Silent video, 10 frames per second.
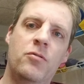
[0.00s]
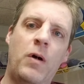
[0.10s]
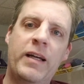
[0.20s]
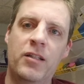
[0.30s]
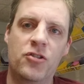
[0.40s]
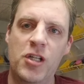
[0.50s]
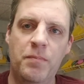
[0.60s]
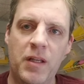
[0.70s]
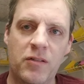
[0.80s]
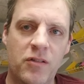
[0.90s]
I can ship
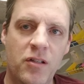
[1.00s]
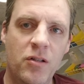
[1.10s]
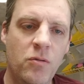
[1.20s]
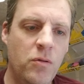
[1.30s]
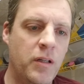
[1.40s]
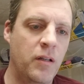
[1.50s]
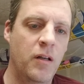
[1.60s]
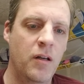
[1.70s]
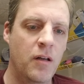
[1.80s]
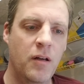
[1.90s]
things to you, and
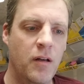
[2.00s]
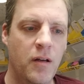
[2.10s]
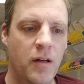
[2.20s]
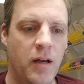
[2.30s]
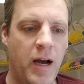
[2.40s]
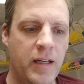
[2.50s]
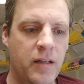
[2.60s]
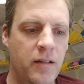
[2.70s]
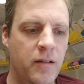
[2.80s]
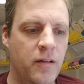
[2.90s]
I
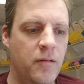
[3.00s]
can,